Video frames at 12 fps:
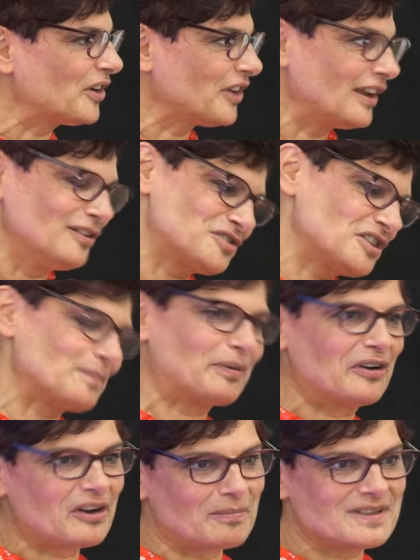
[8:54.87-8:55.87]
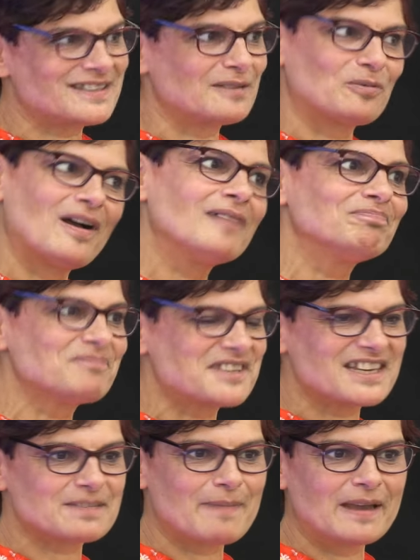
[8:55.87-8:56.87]
And I looked at the programme and said, well,
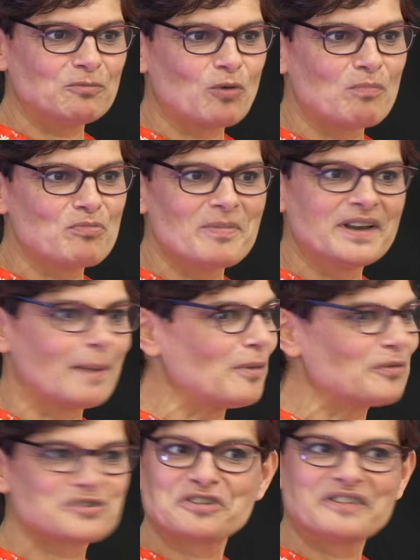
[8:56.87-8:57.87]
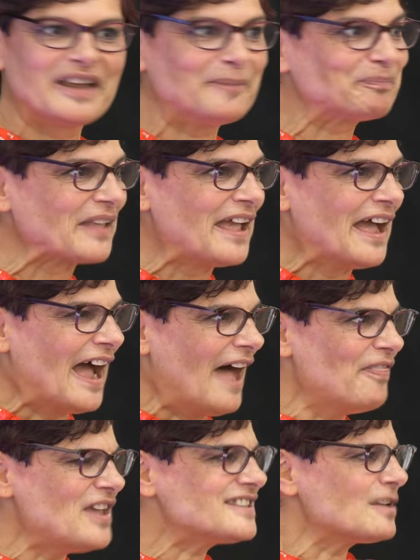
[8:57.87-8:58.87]
6 men, 1 woman, I'm not doing it.
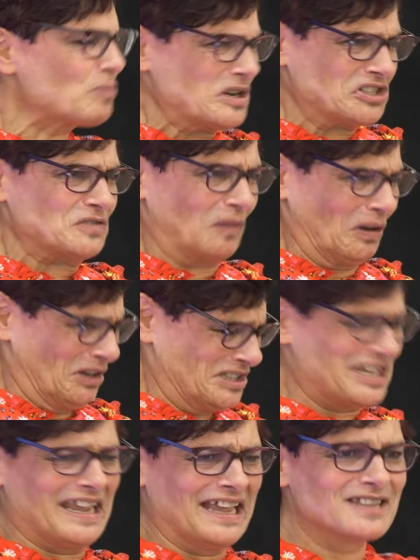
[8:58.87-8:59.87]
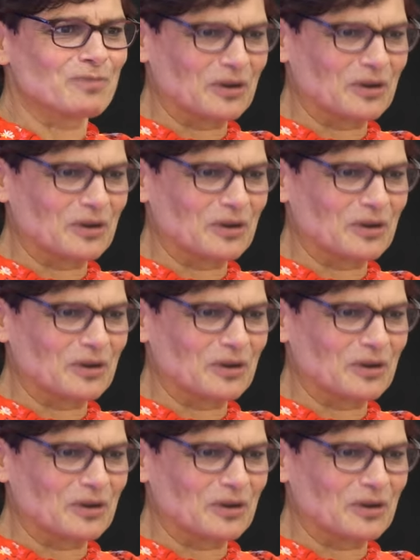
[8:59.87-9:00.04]
And they said, we're just volunteers.